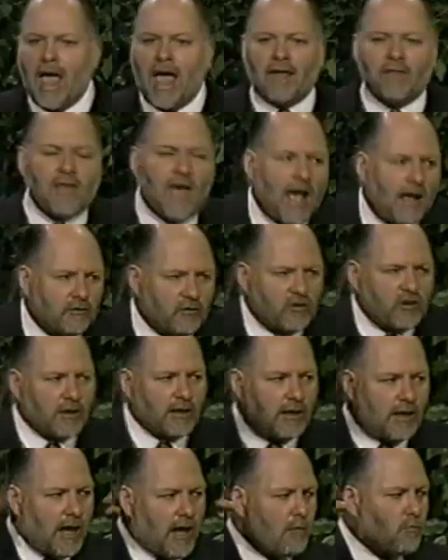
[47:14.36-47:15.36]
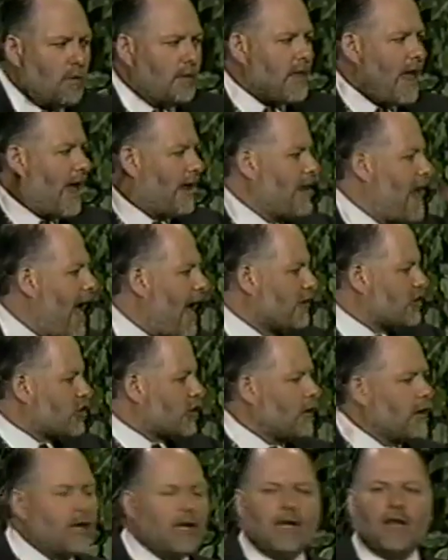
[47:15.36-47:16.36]
And that's again when that
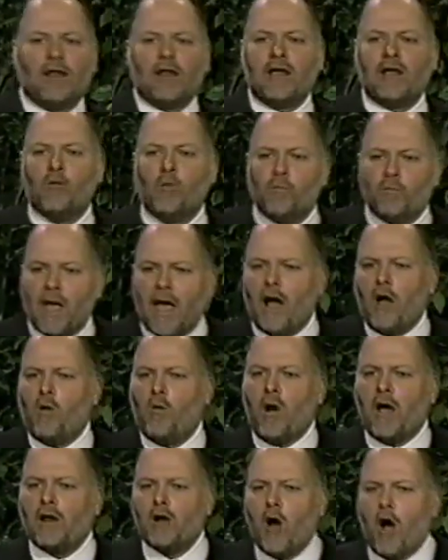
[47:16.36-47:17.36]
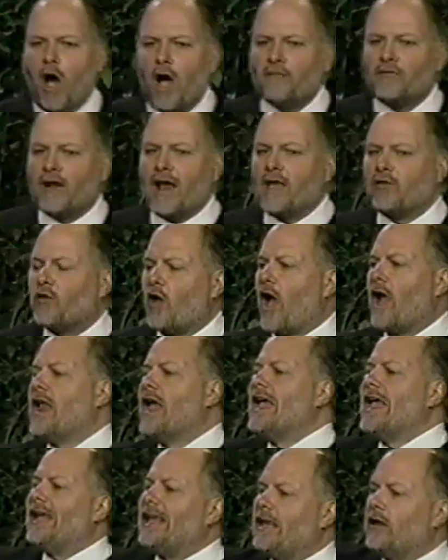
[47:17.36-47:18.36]
natural healing bell went off, and I thought,
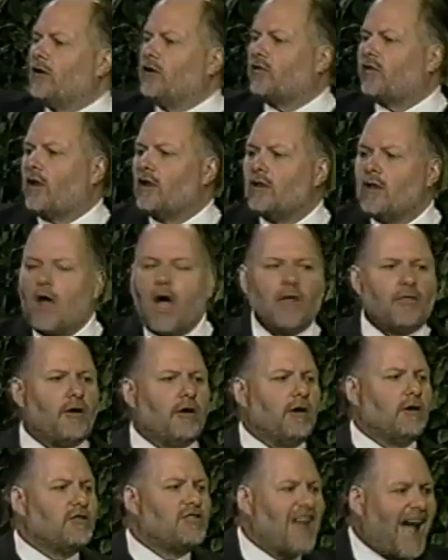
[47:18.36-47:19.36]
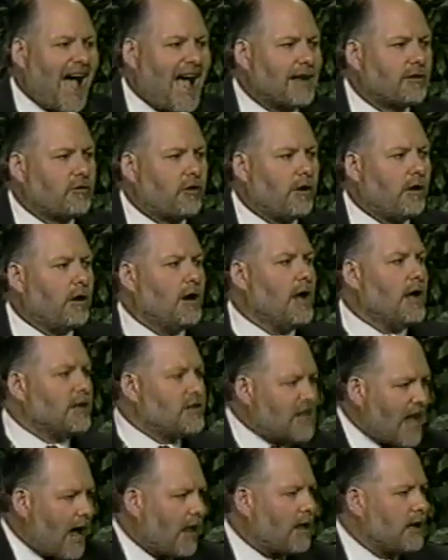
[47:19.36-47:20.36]
here's another doctor
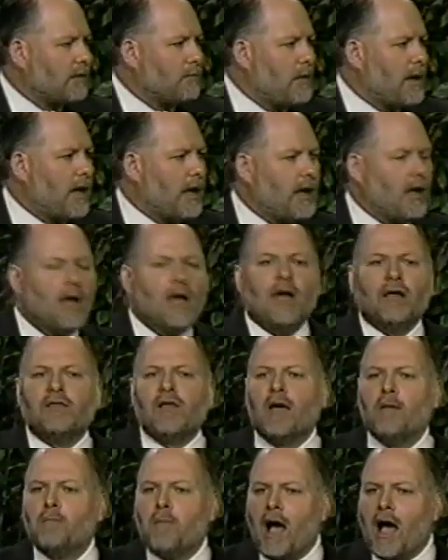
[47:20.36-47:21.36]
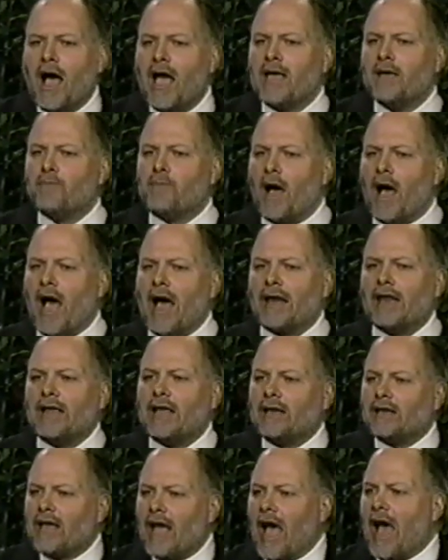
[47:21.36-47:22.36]
telling me that my body
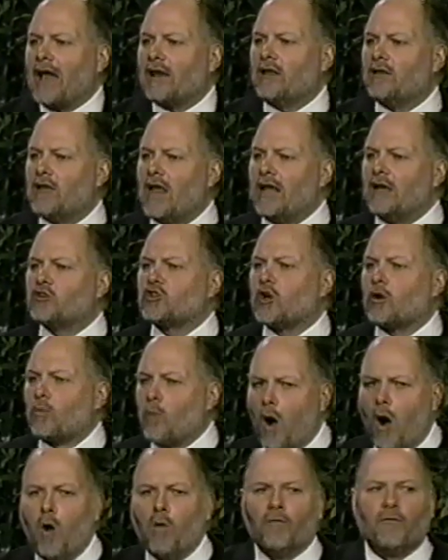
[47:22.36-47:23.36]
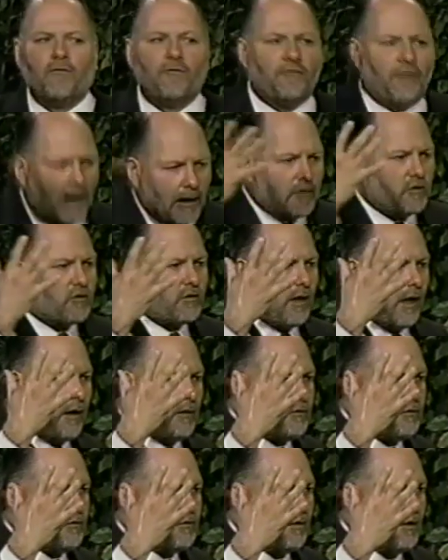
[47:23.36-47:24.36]
and God and nature won't fix
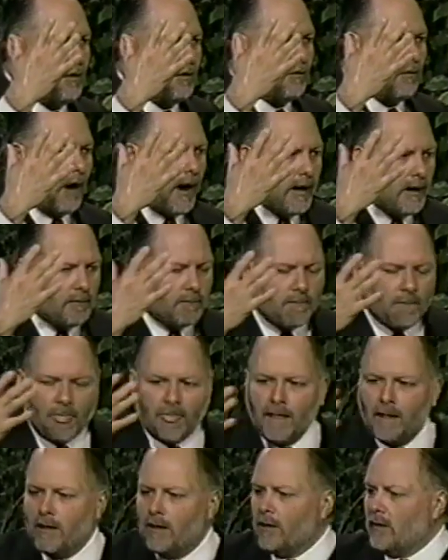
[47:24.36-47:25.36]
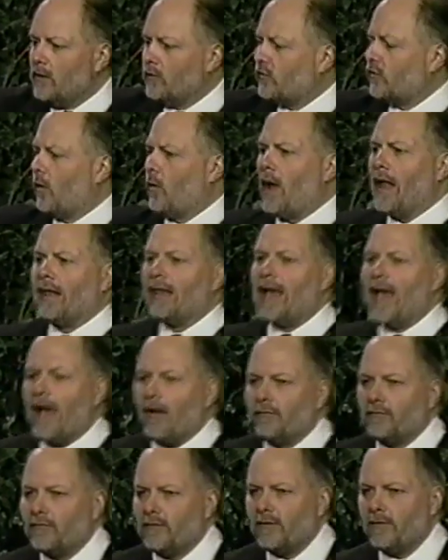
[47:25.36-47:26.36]
this, right? So I
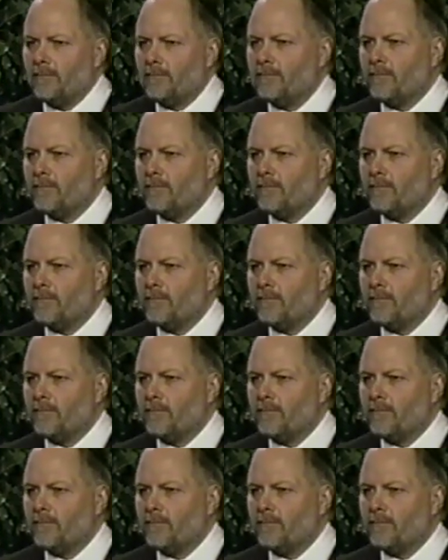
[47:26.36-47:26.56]
left,